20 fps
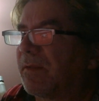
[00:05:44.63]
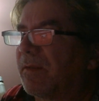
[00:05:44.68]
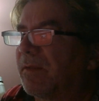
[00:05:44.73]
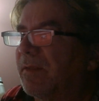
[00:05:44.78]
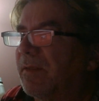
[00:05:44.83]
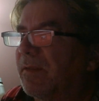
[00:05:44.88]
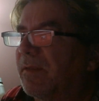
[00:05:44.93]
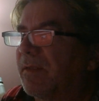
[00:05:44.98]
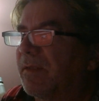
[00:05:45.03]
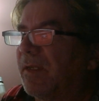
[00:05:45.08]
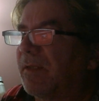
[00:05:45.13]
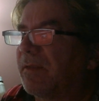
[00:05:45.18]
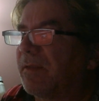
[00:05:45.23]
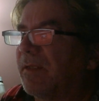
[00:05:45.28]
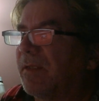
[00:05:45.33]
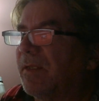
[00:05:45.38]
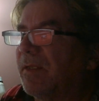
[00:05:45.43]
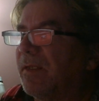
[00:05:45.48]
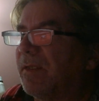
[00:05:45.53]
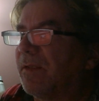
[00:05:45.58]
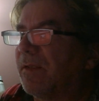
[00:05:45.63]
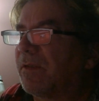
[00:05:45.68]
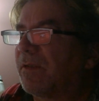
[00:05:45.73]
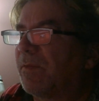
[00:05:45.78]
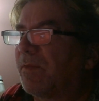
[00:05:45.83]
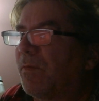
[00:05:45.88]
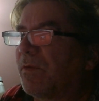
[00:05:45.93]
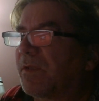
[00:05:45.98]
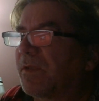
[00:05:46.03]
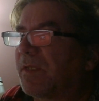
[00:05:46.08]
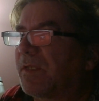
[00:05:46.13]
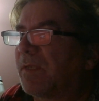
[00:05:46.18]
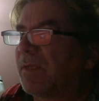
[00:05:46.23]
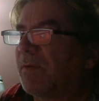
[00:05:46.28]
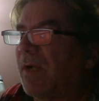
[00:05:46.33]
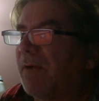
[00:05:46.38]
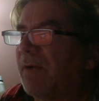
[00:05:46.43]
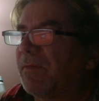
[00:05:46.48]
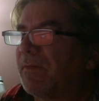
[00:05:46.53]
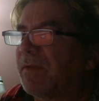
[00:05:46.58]
These guys, the support's terrible.
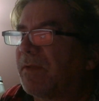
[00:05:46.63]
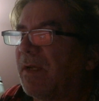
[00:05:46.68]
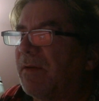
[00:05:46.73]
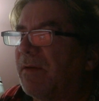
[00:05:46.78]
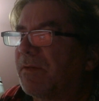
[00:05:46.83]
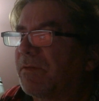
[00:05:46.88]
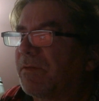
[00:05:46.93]
I was